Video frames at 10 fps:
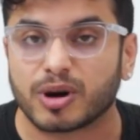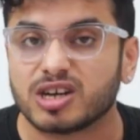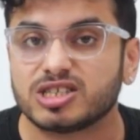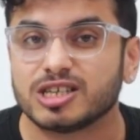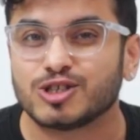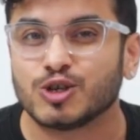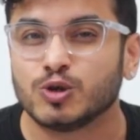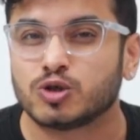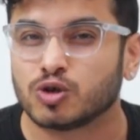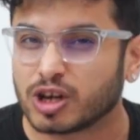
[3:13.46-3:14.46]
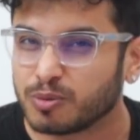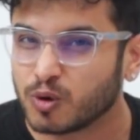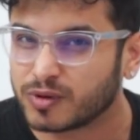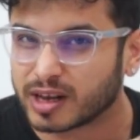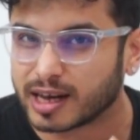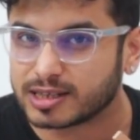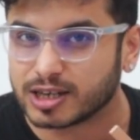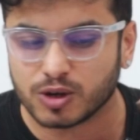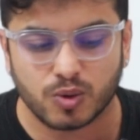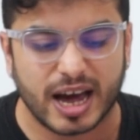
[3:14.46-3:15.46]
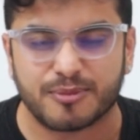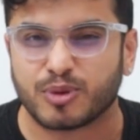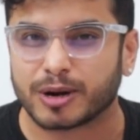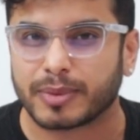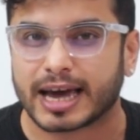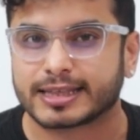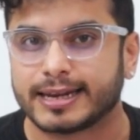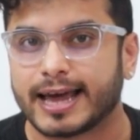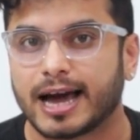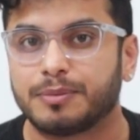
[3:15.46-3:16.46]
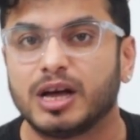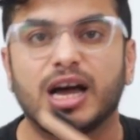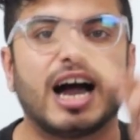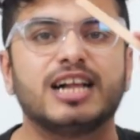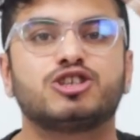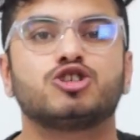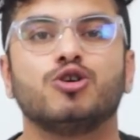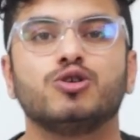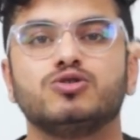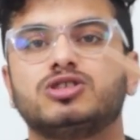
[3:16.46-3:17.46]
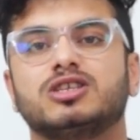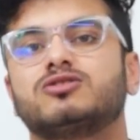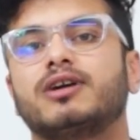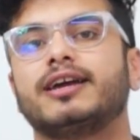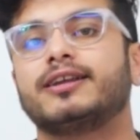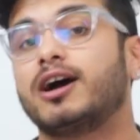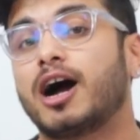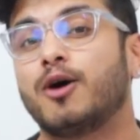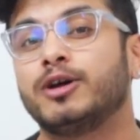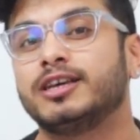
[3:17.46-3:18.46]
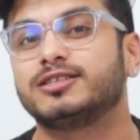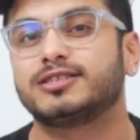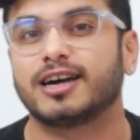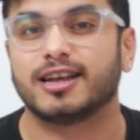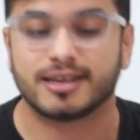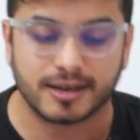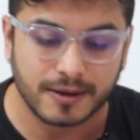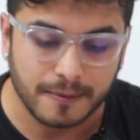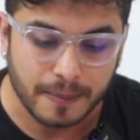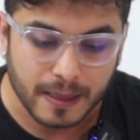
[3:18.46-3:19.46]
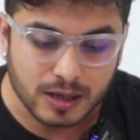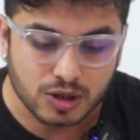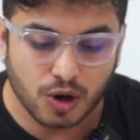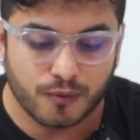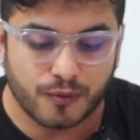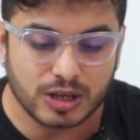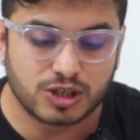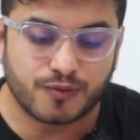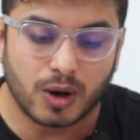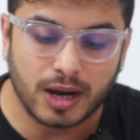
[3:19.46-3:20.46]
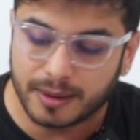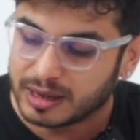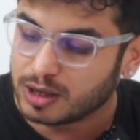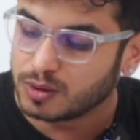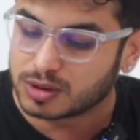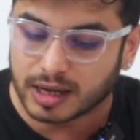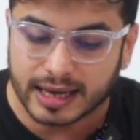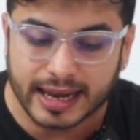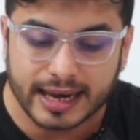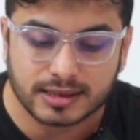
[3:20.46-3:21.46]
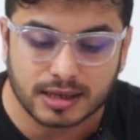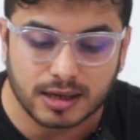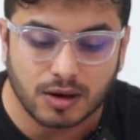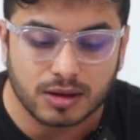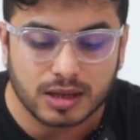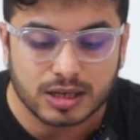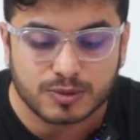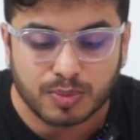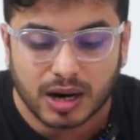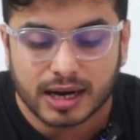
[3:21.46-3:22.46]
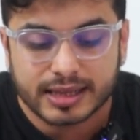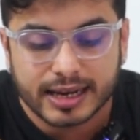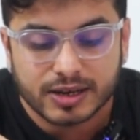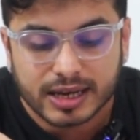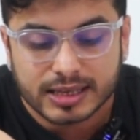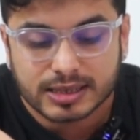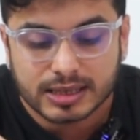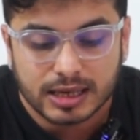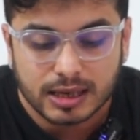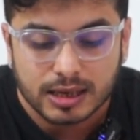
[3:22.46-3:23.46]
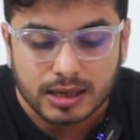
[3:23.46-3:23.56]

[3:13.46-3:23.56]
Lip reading: brush is used to remove the residue and bring back the nap. I'll show you just right now how it is done. So first of all, let me use the eraser on this part that you can see.